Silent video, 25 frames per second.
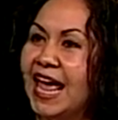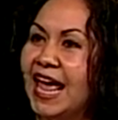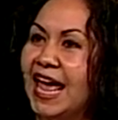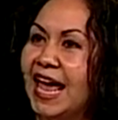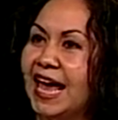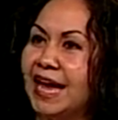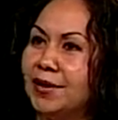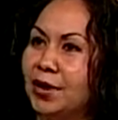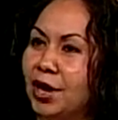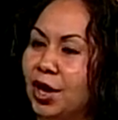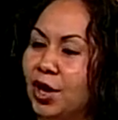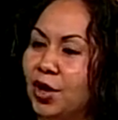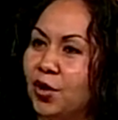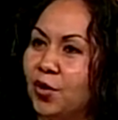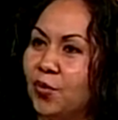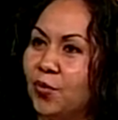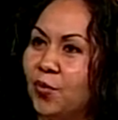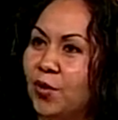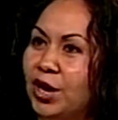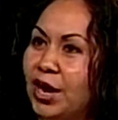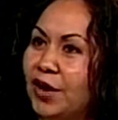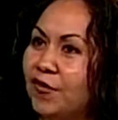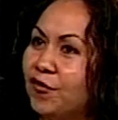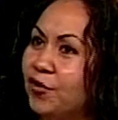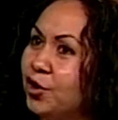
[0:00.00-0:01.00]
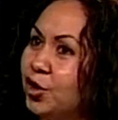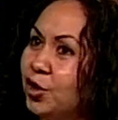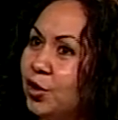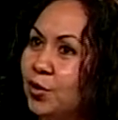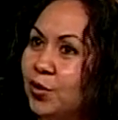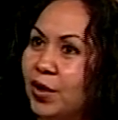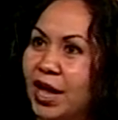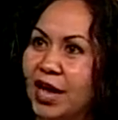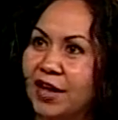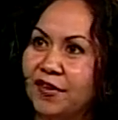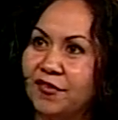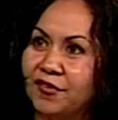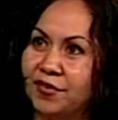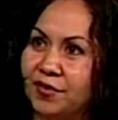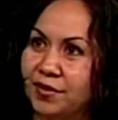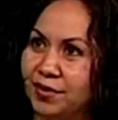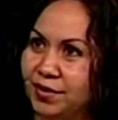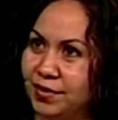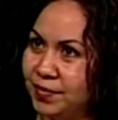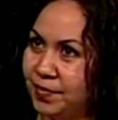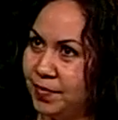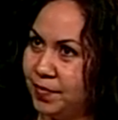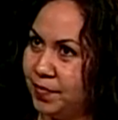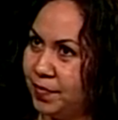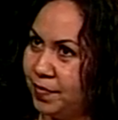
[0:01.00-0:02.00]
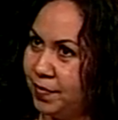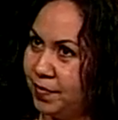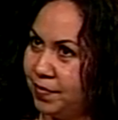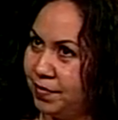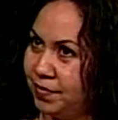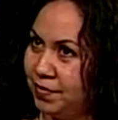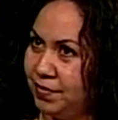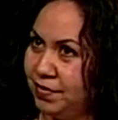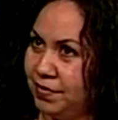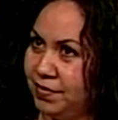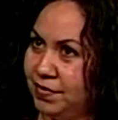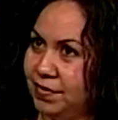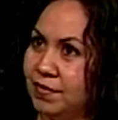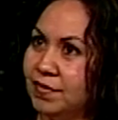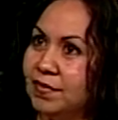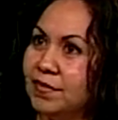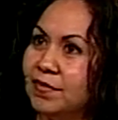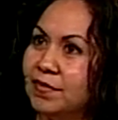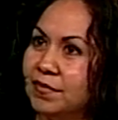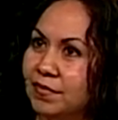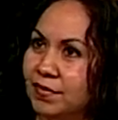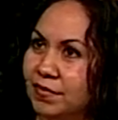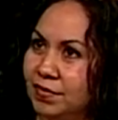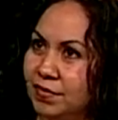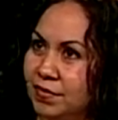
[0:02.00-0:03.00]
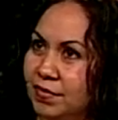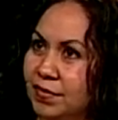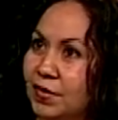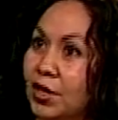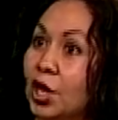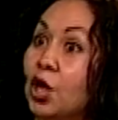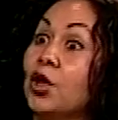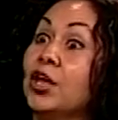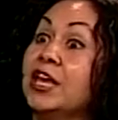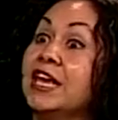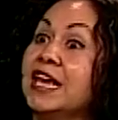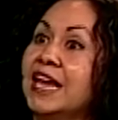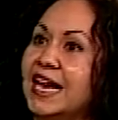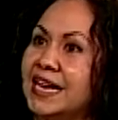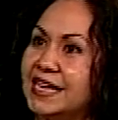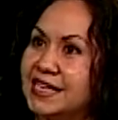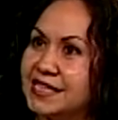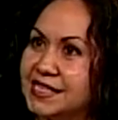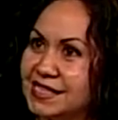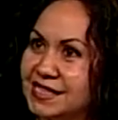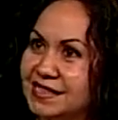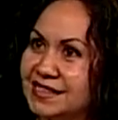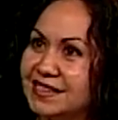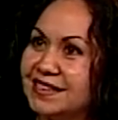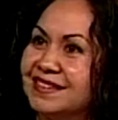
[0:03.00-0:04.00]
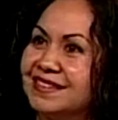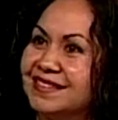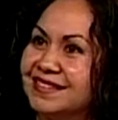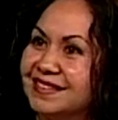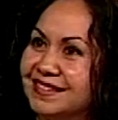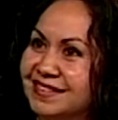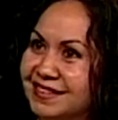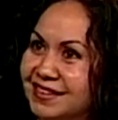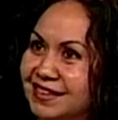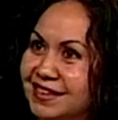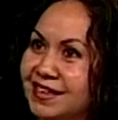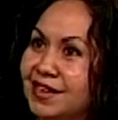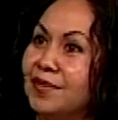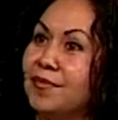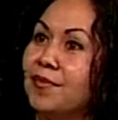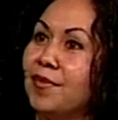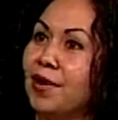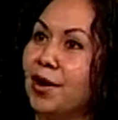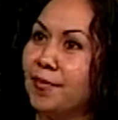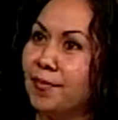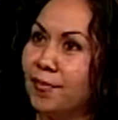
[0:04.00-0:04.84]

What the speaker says: And whenever you have marketing to your own employees is a good idea then. Okay.